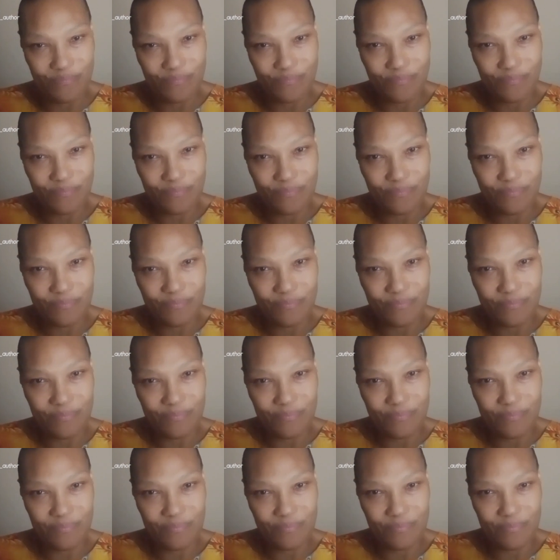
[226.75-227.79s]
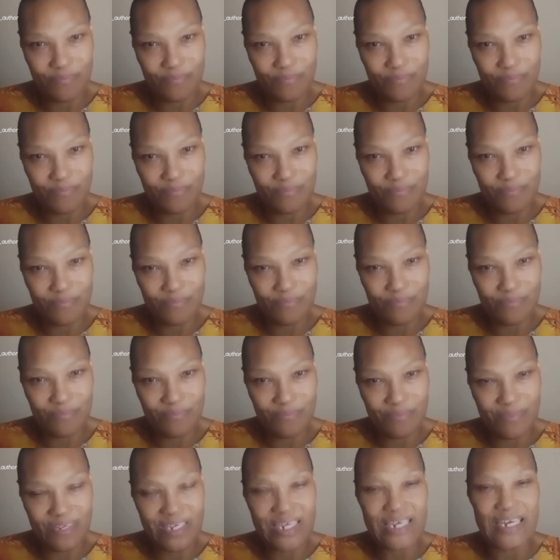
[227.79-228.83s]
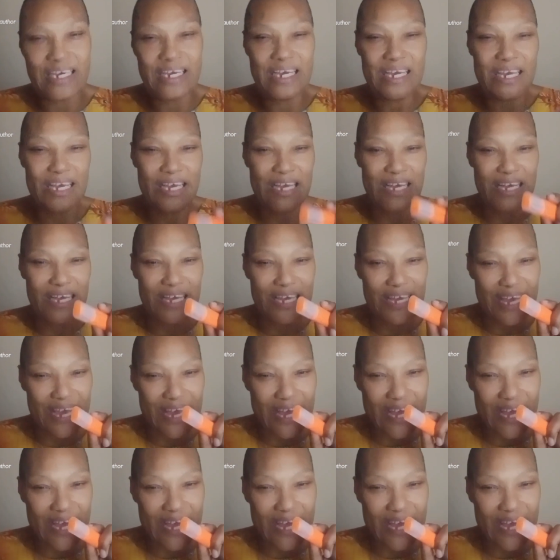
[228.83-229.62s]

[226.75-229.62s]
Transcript: (silence)